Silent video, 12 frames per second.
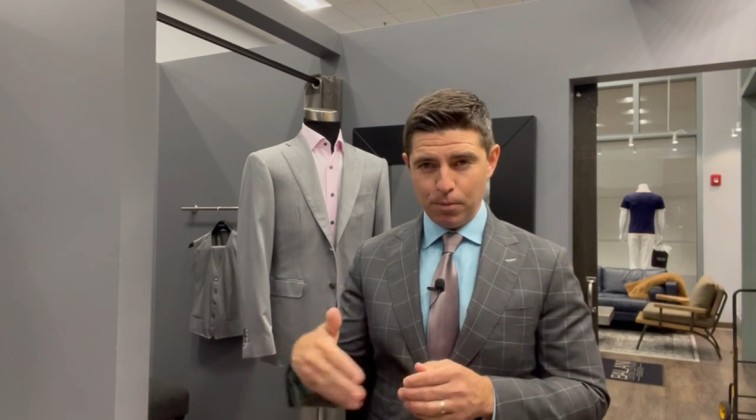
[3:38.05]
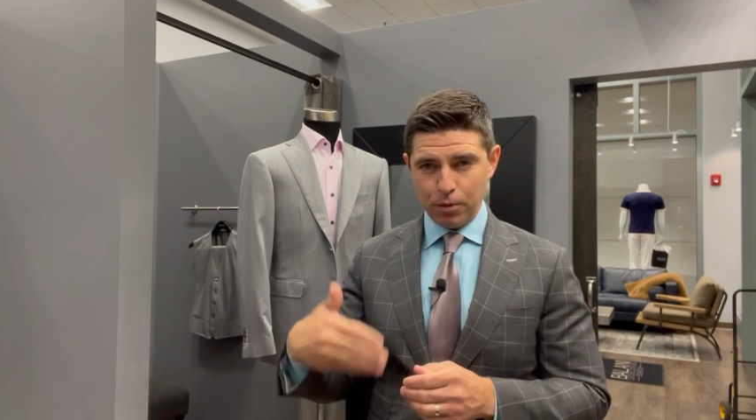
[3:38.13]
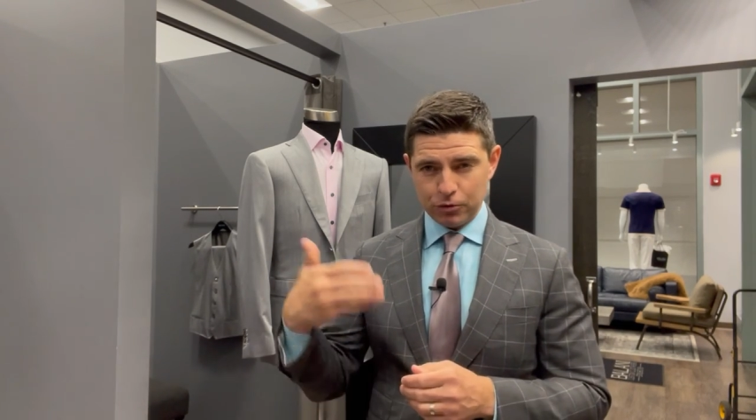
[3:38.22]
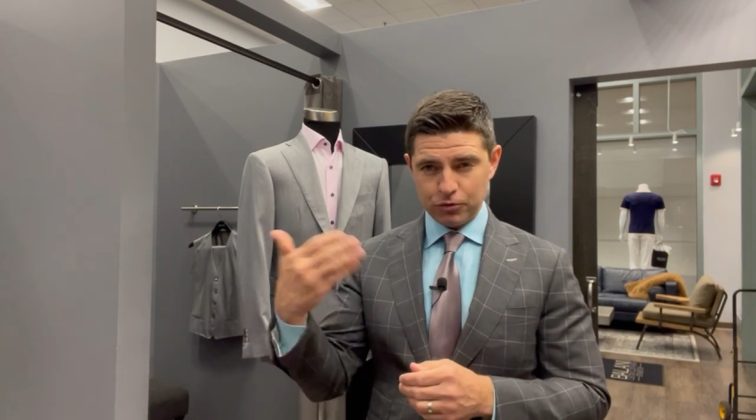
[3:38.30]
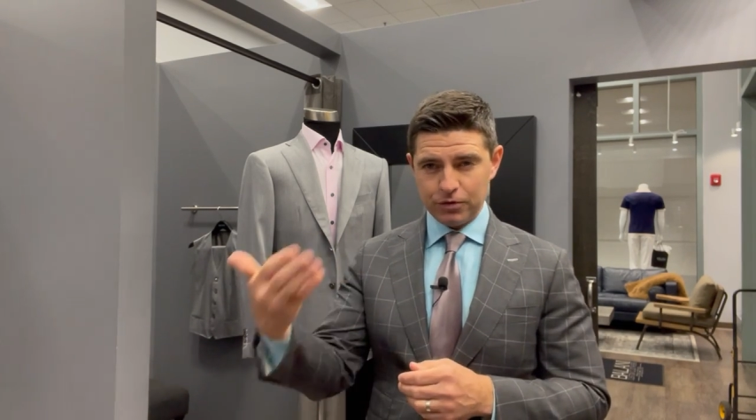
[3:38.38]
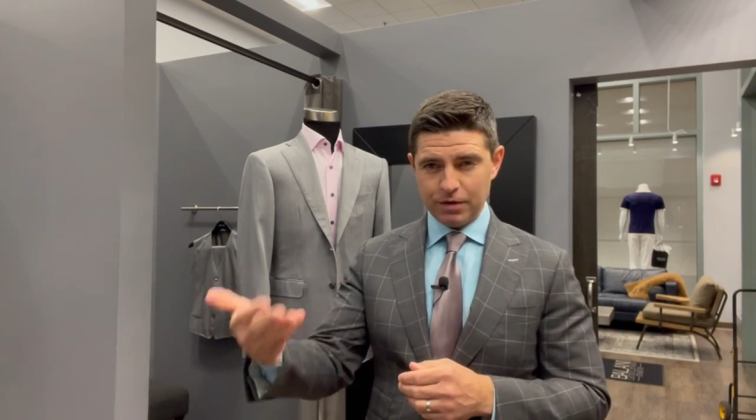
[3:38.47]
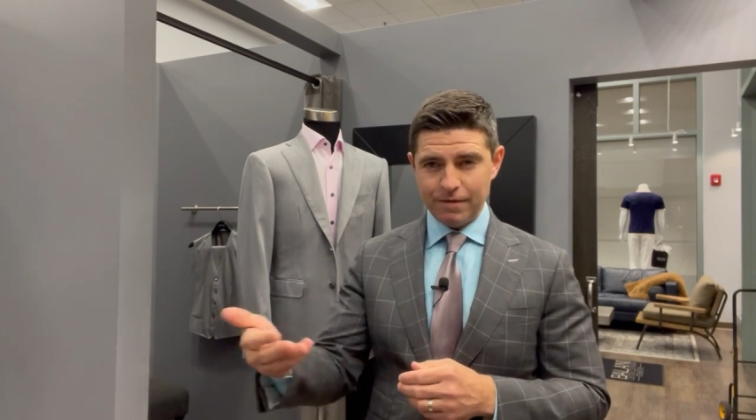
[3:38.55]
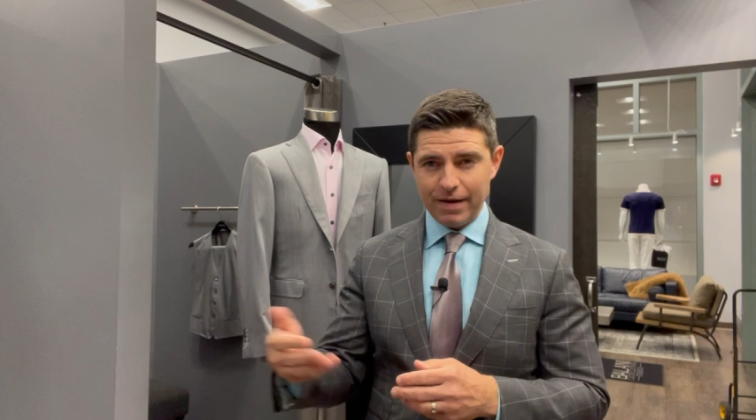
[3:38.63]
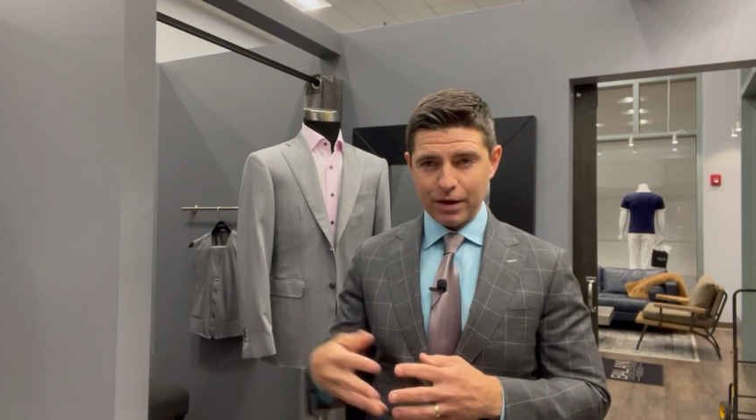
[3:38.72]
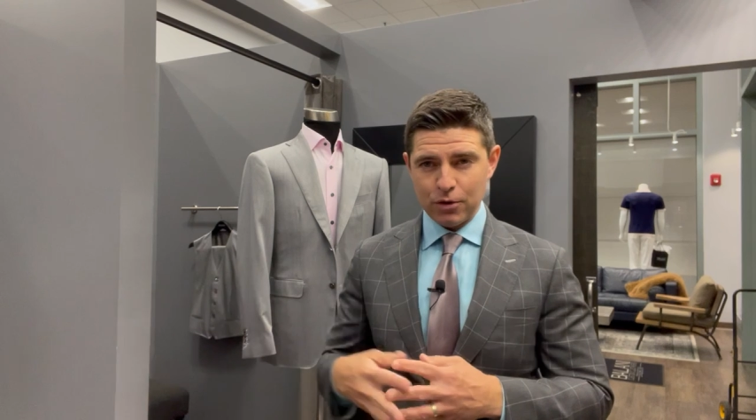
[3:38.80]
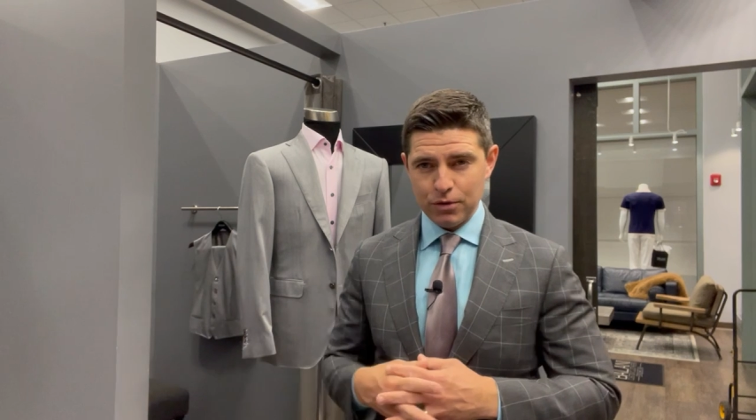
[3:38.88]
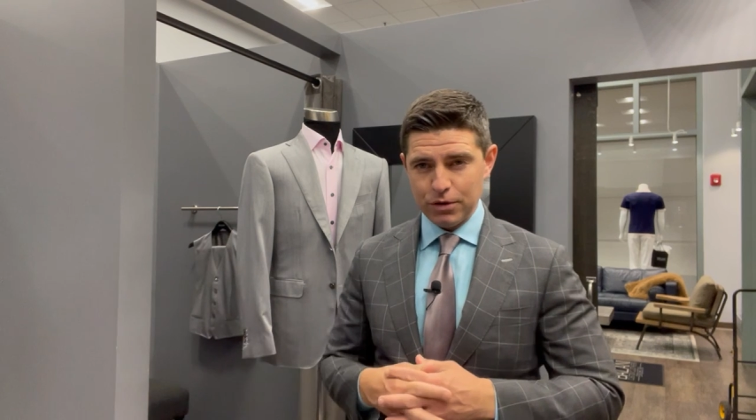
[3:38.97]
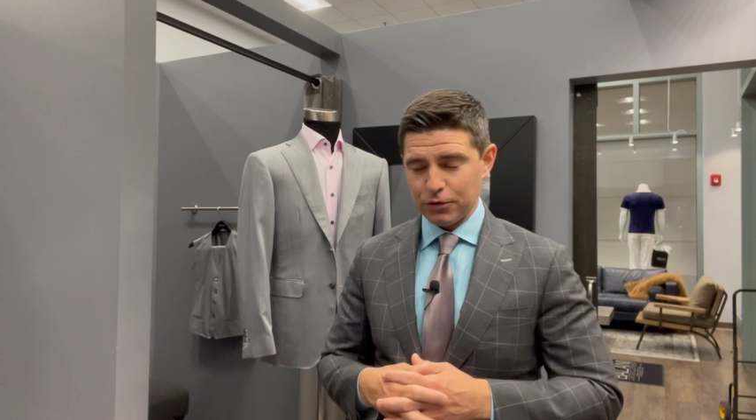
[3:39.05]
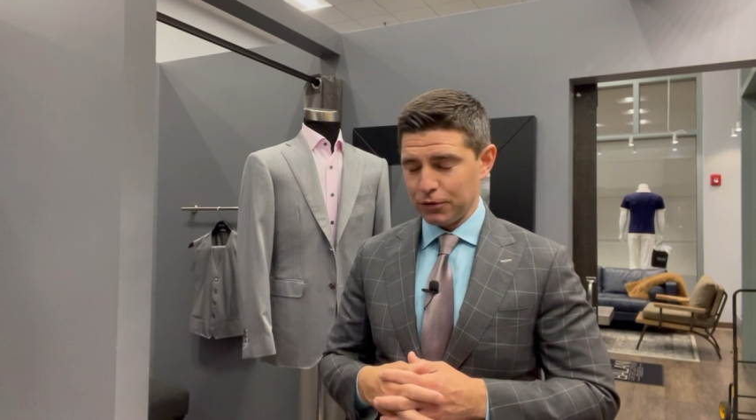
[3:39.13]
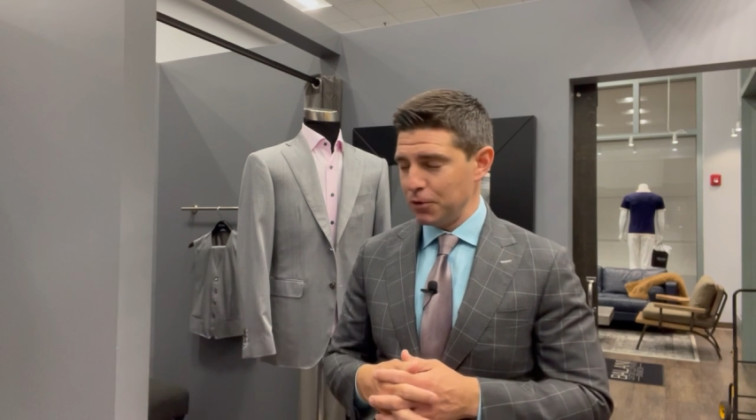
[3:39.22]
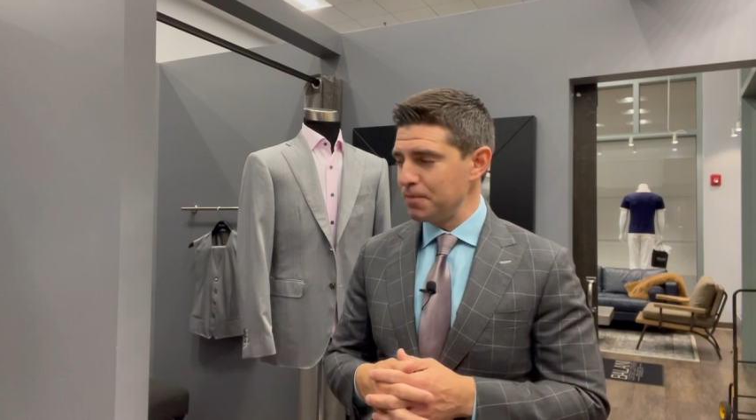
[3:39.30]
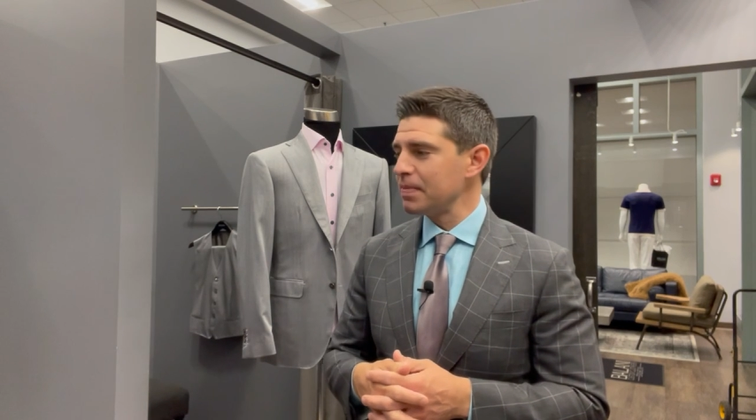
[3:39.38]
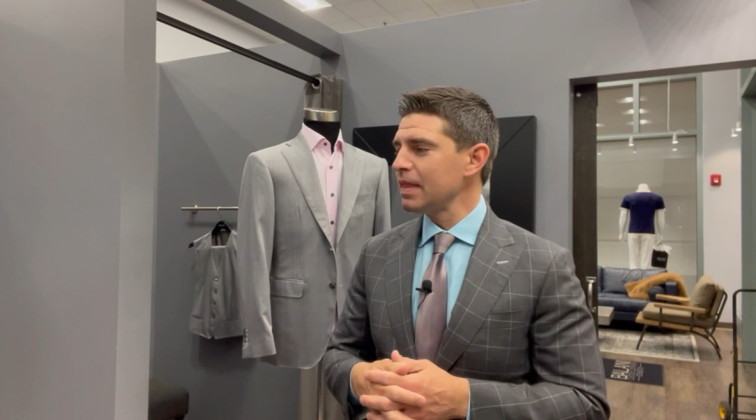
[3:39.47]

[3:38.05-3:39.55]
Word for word: purchase a vicuña suit